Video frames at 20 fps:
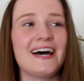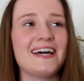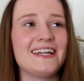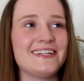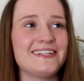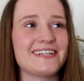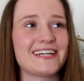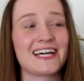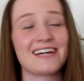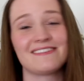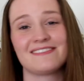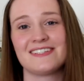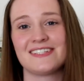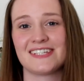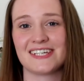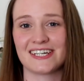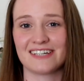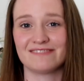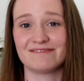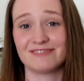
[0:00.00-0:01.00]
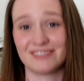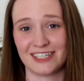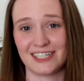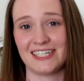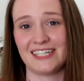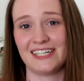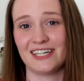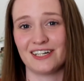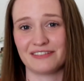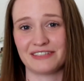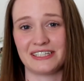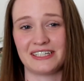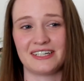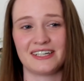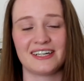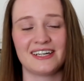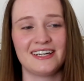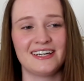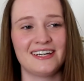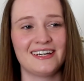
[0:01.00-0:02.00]
and I have to say I'm really
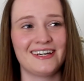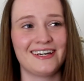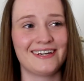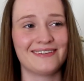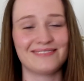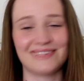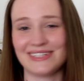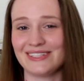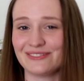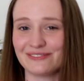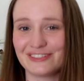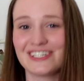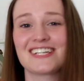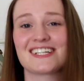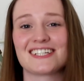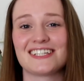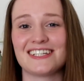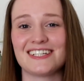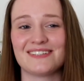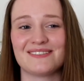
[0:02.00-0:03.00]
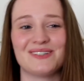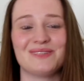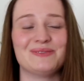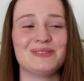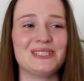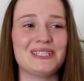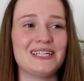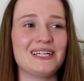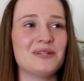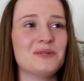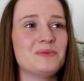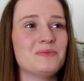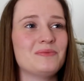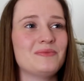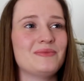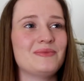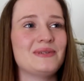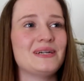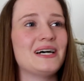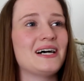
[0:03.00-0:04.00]
loving my non-fiction at the moment.
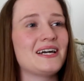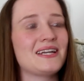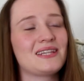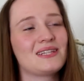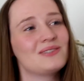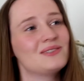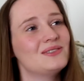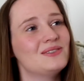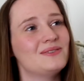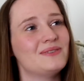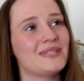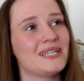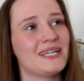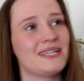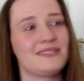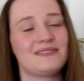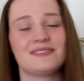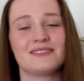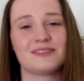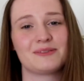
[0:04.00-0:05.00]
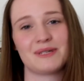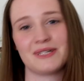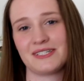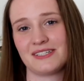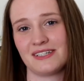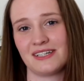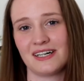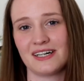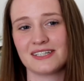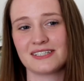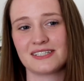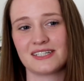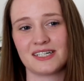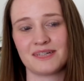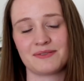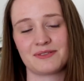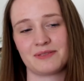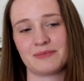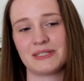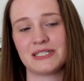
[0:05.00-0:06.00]
Um, I thought when I sort of spoke to you last
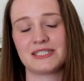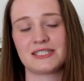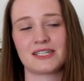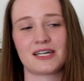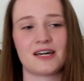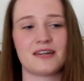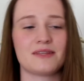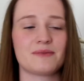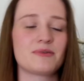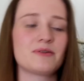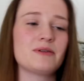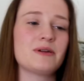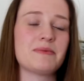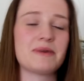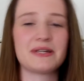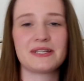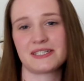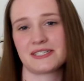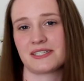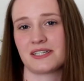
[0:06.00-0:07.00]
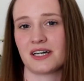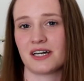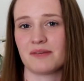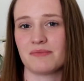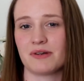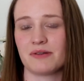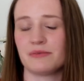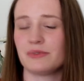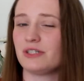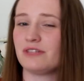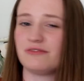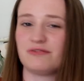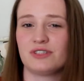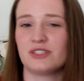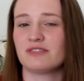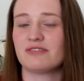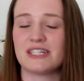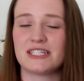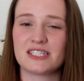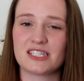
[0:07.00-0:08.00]
time, three months ago, that probably by this time I would have
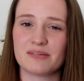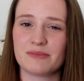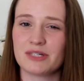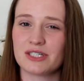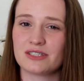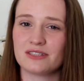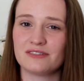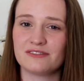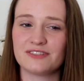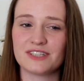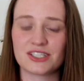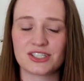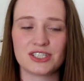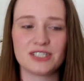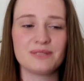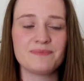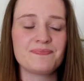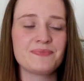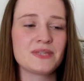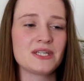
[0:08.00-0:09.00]
not read so much non-fiction.